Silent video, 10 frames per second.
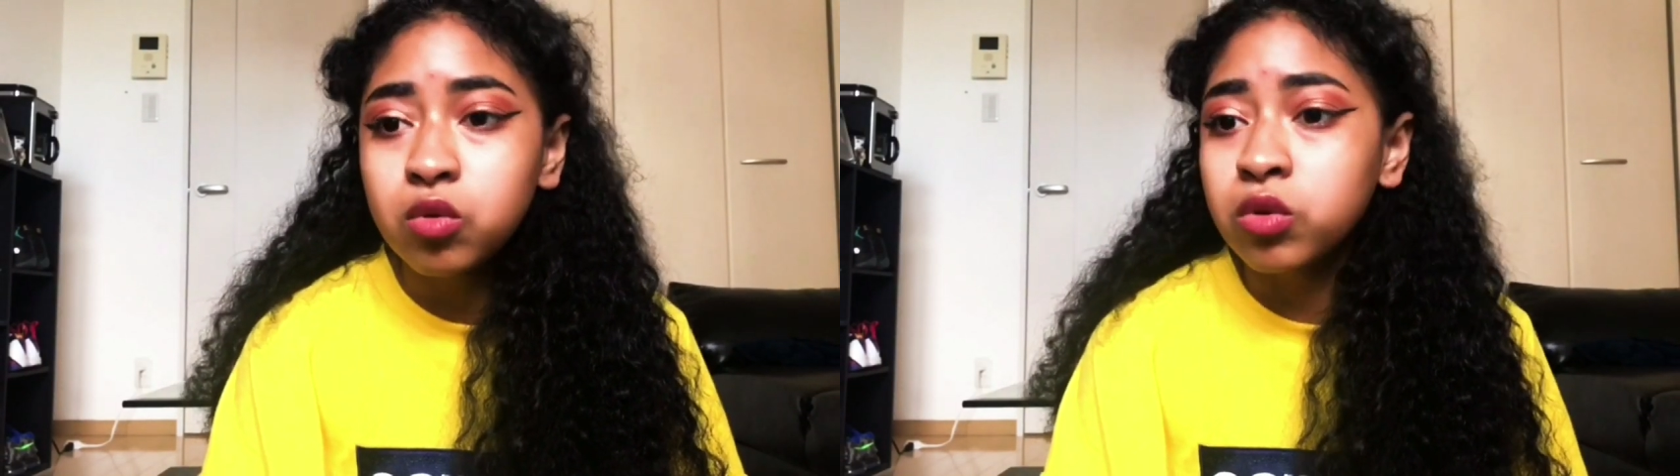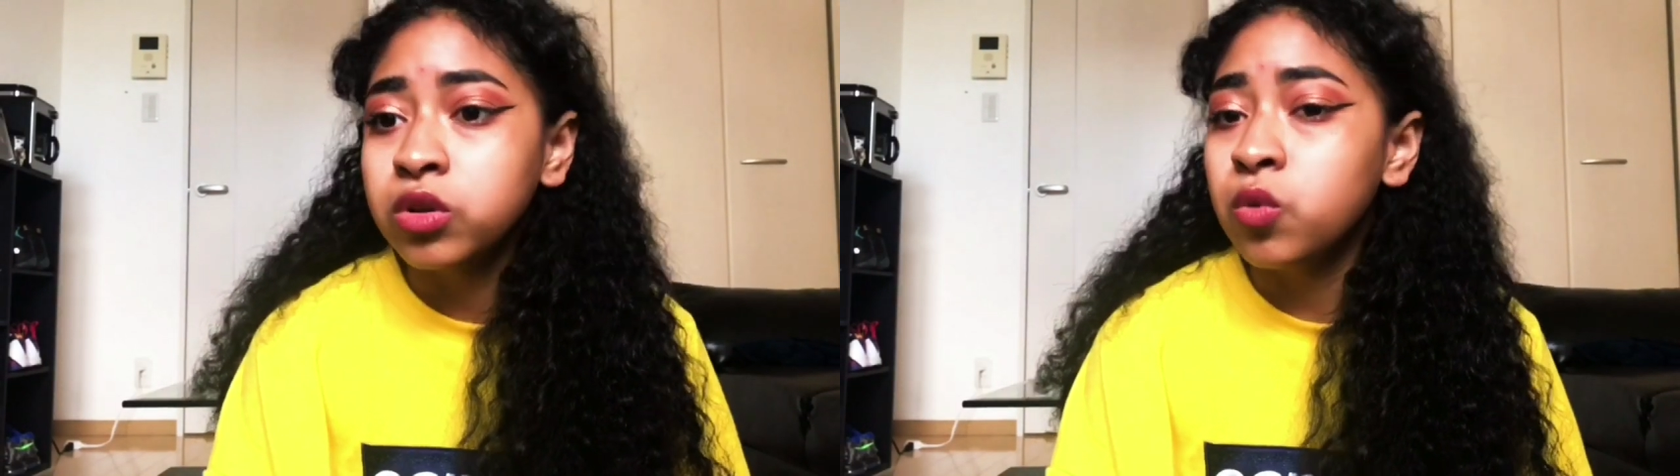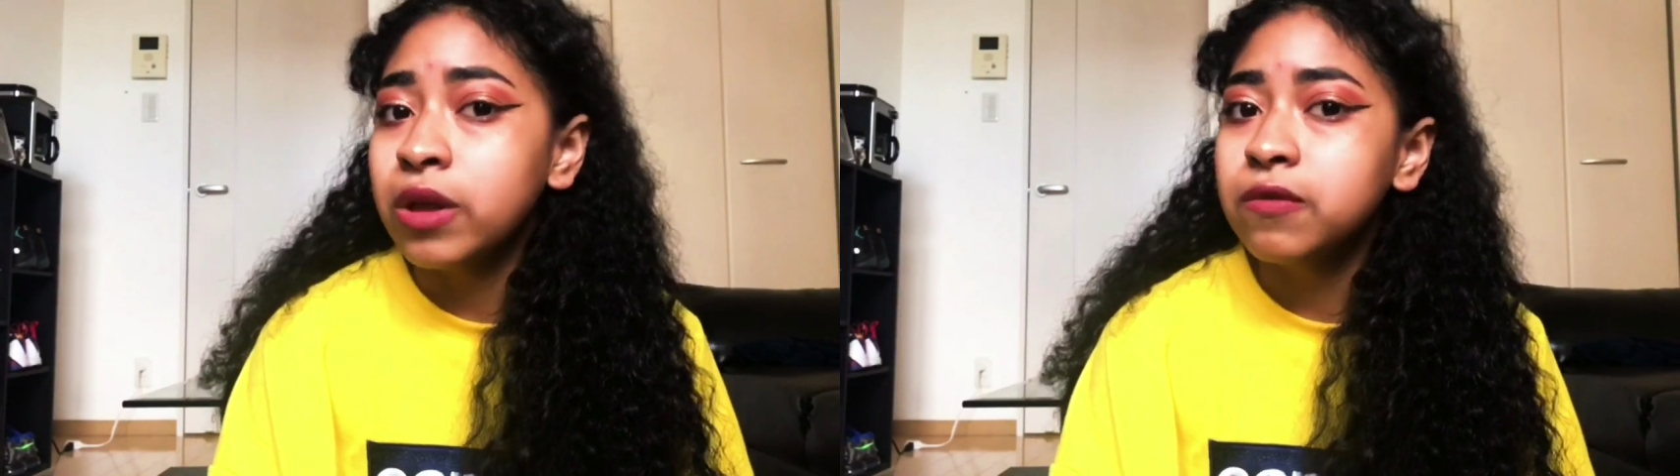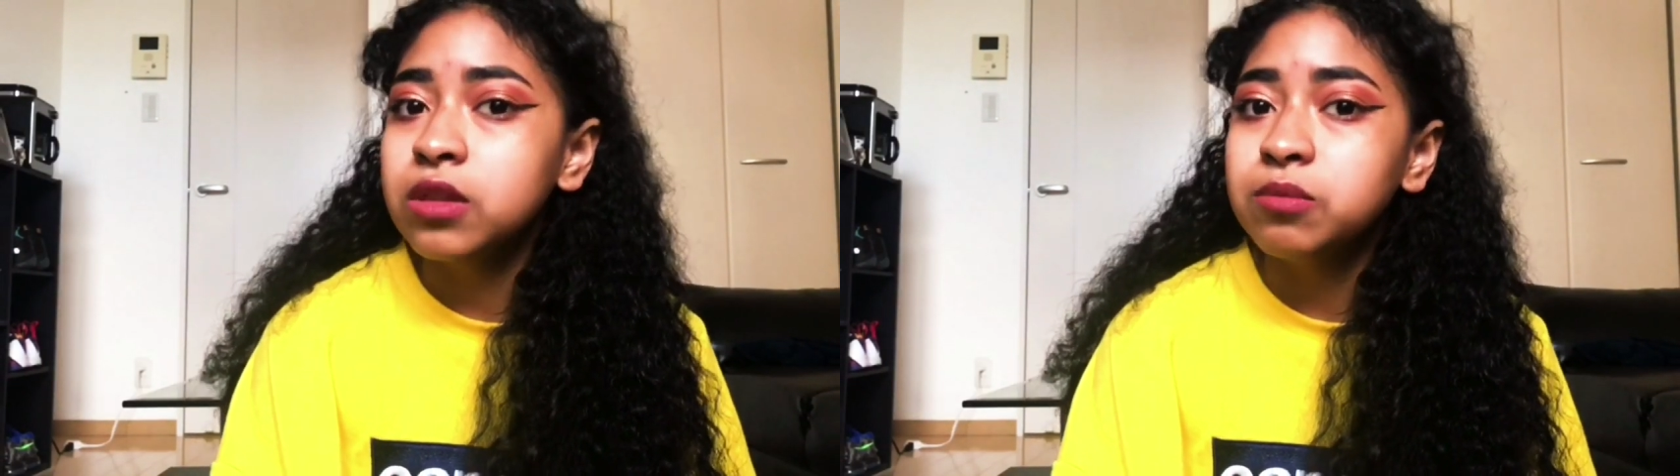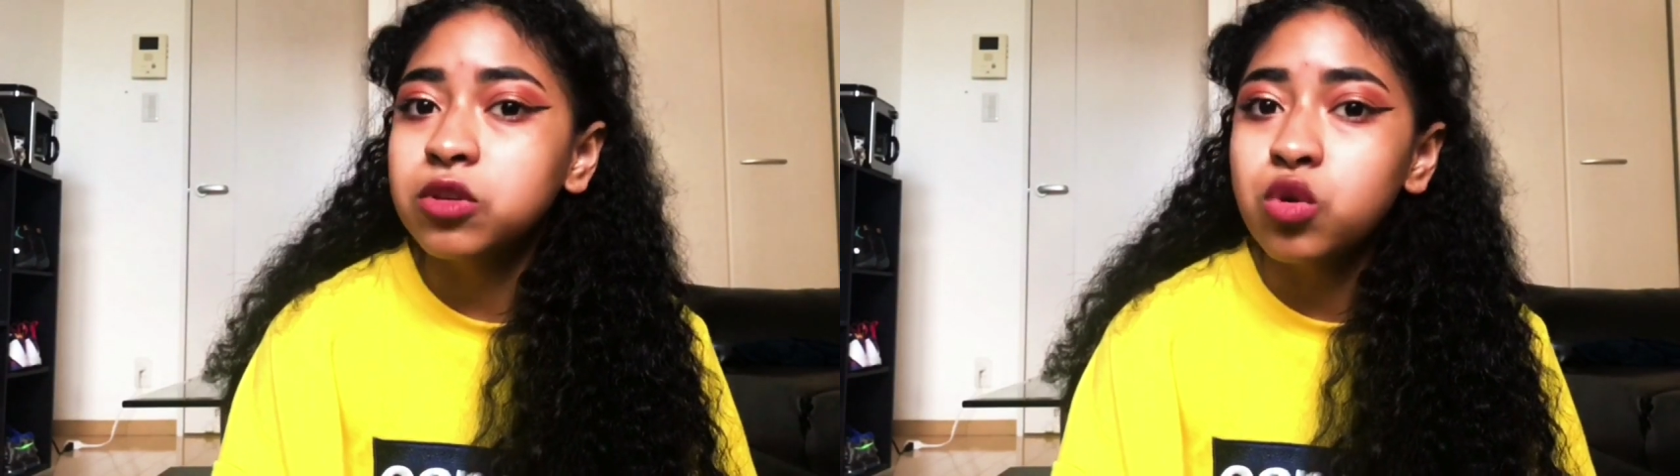or you wait for
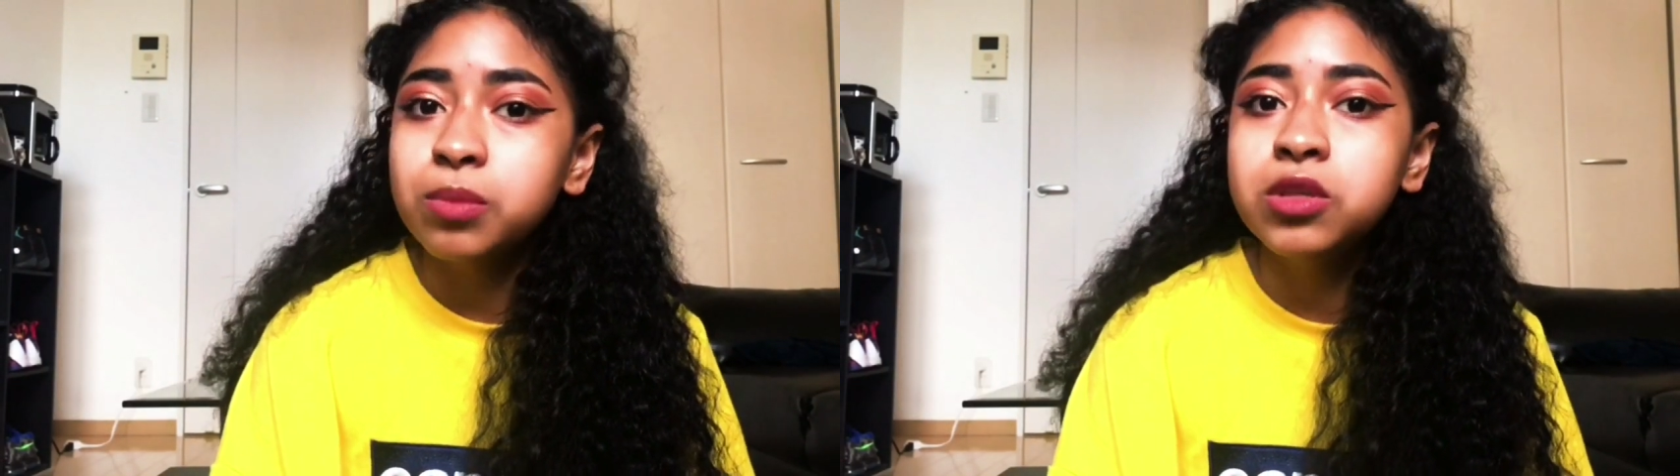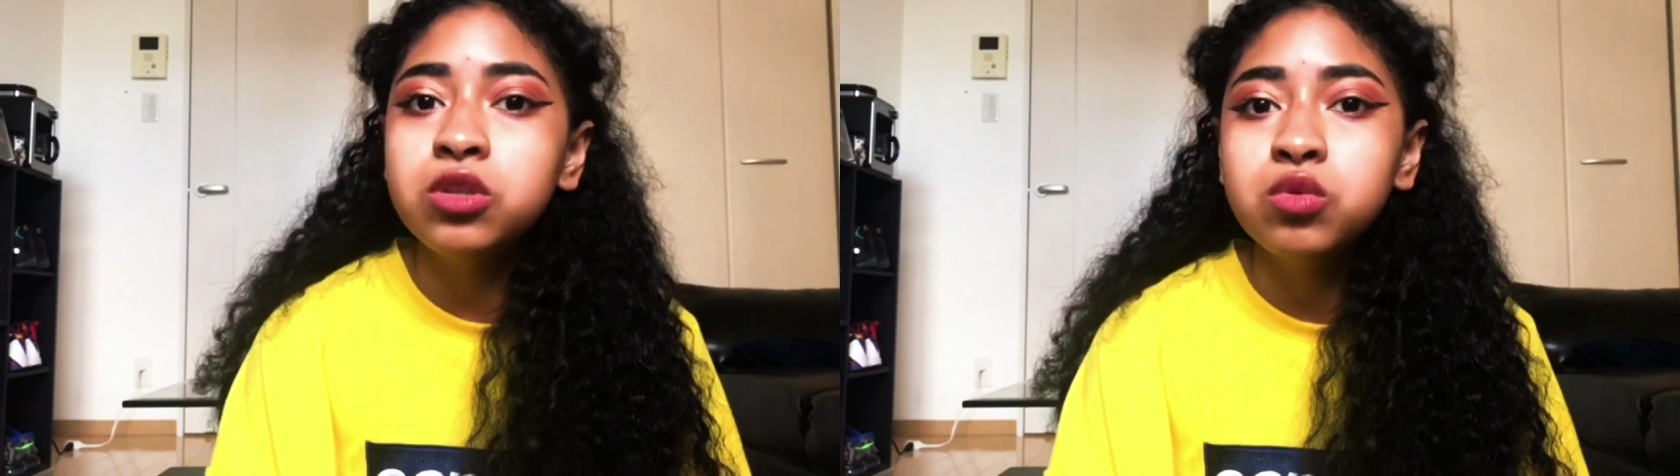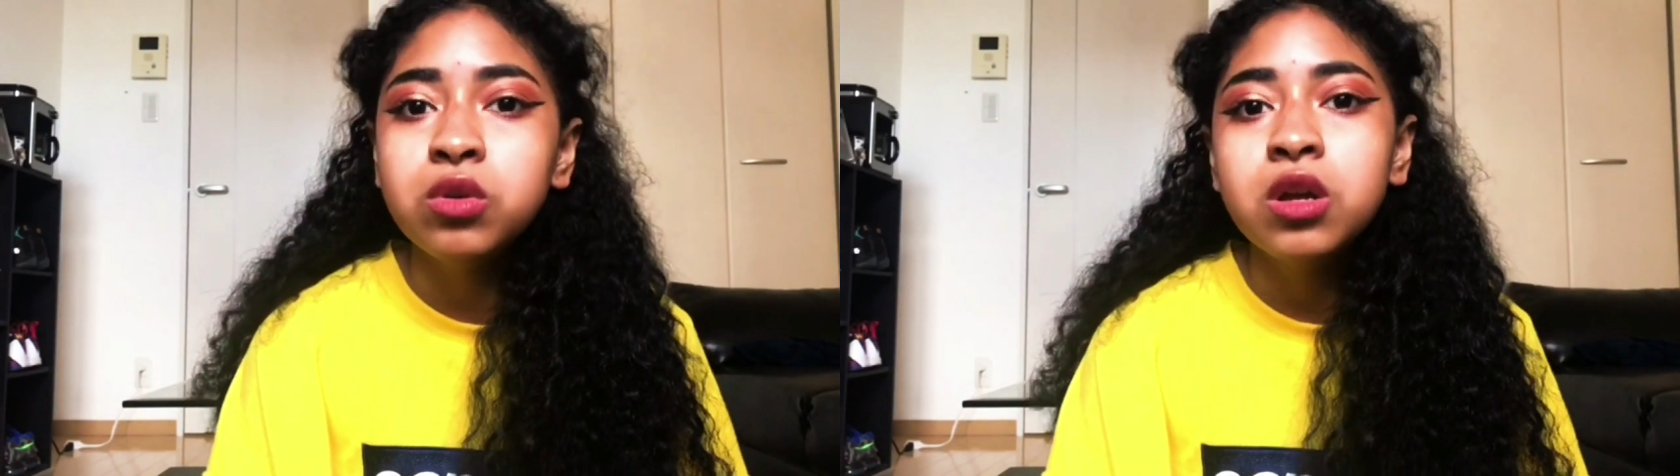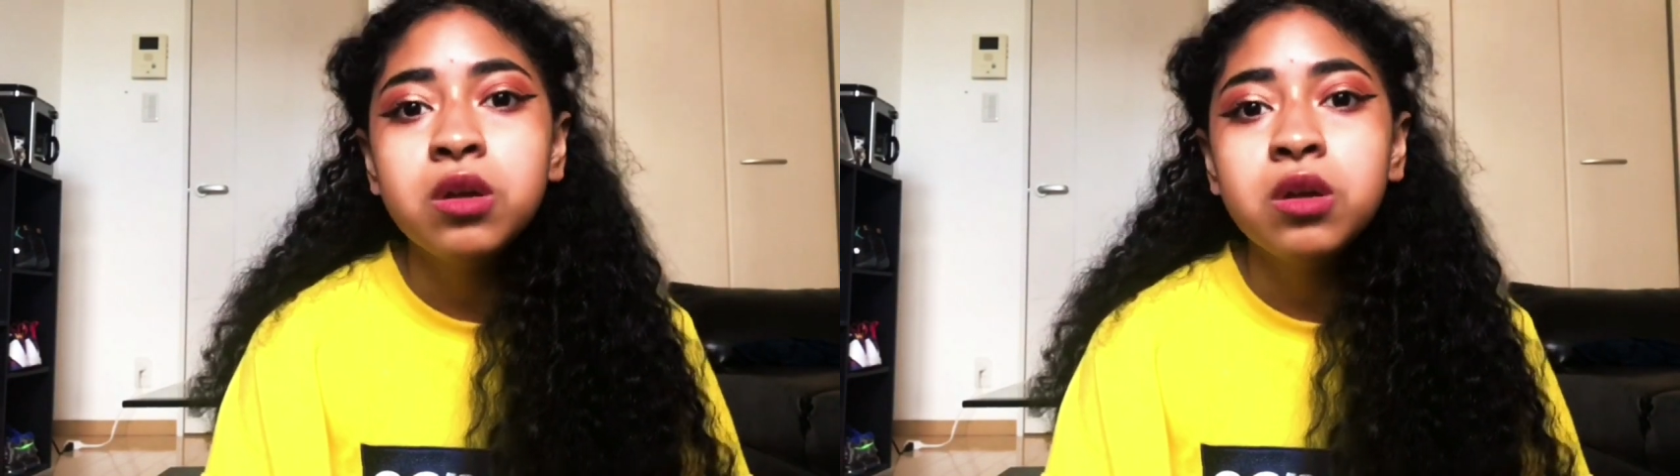them to go up to you,